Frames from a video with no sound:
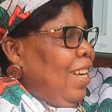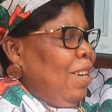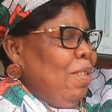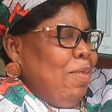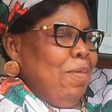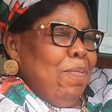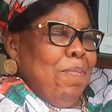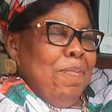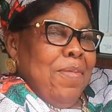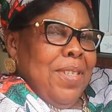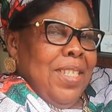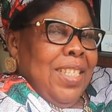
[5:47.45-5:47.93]

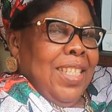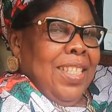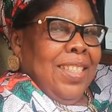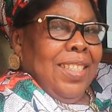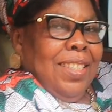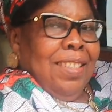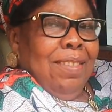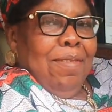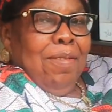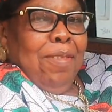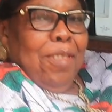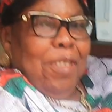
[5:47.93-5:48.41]
I'll
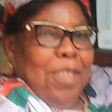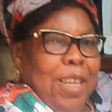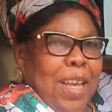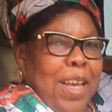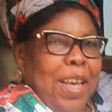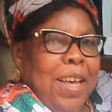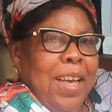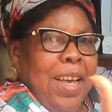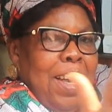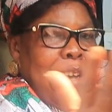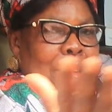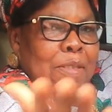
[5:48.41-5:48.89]
miss. you. Eh, but
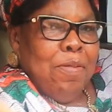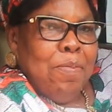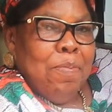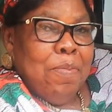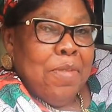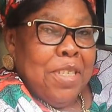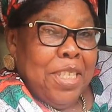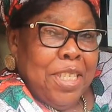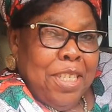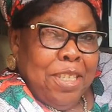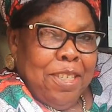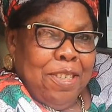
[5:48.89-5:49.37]
you're leaving I'll
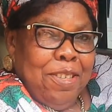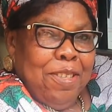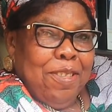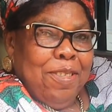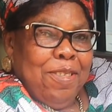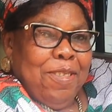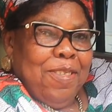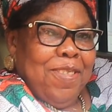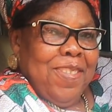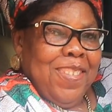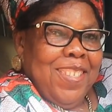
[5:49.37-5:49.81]
miss you.